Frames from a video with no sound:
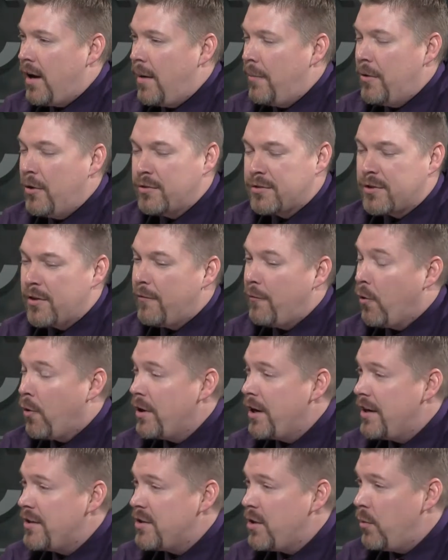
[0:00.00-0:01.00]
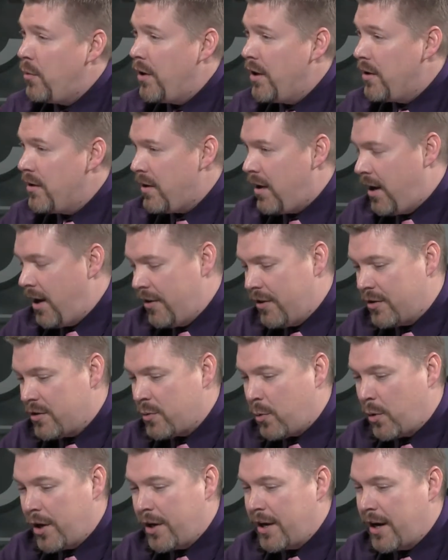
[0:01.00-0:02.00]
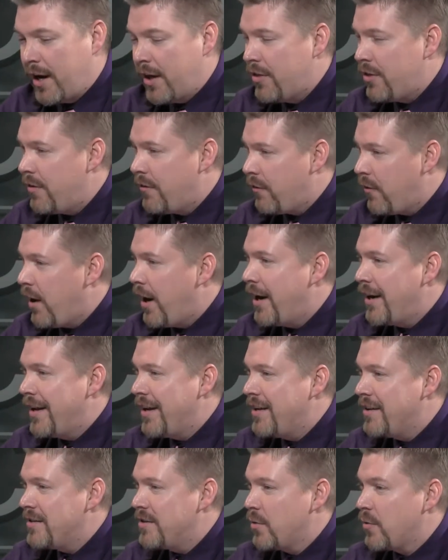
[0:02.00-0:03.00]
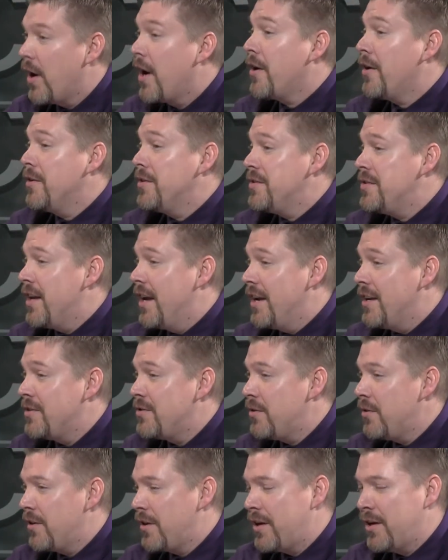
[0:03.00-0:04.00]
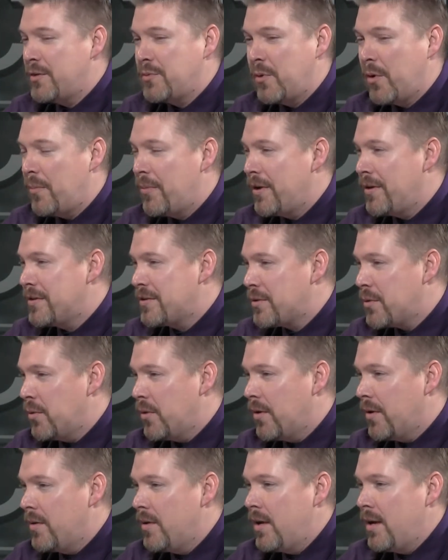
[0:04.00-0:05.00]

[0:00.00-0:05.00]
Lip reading: Those are the 4 days of the week. The 29th, the Friday, is a Records Day, so the kids won't be in school.